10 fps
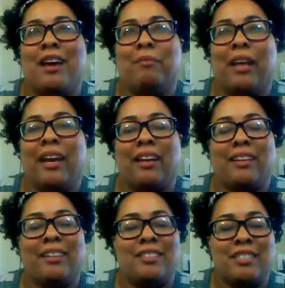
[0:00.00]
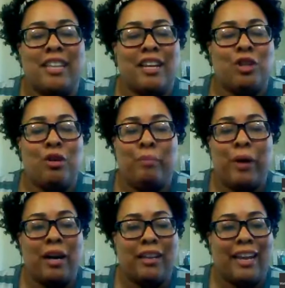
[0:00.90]
Rosen and him, like, it's
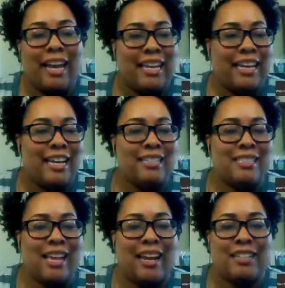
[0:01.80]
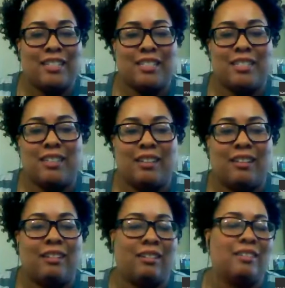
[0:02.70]
just like two bungling idiots. And I just,